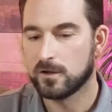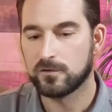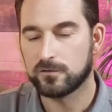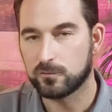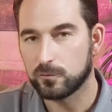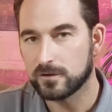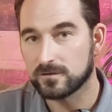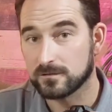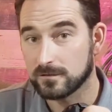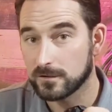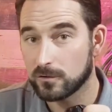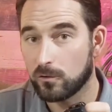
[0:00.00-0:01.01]
through this
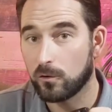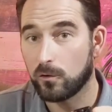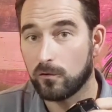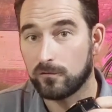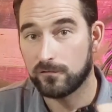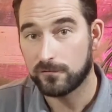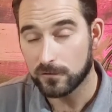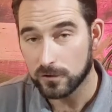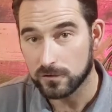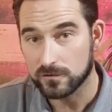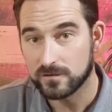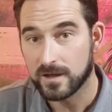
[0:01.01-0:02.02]
little hole
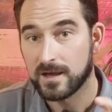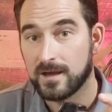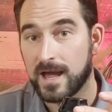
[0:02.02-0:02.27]
first